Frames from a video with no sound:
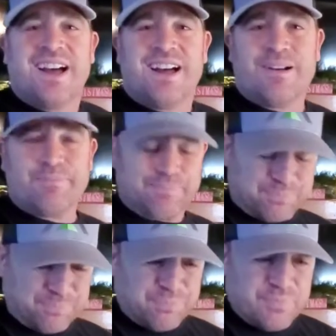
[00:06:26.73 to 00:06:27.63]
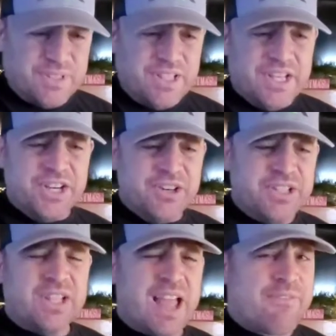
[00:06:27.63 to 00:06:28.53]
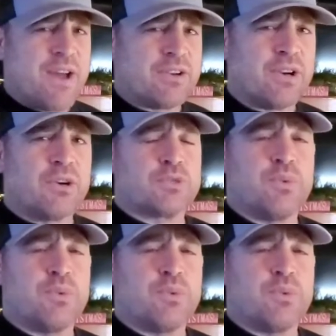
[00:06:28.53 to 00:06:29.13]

Um, here at The Life Outdoorz,